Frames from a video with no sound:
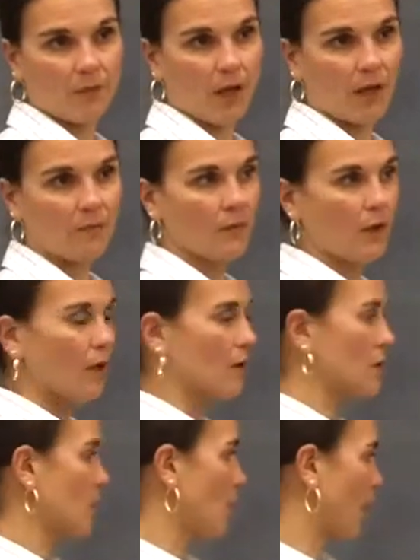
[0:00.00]
okay?
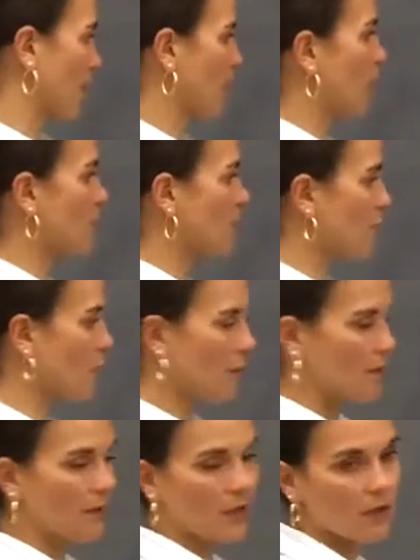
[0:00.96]
So you want those
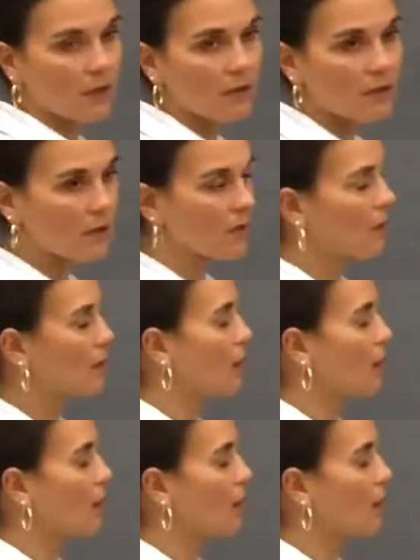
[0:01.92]
four things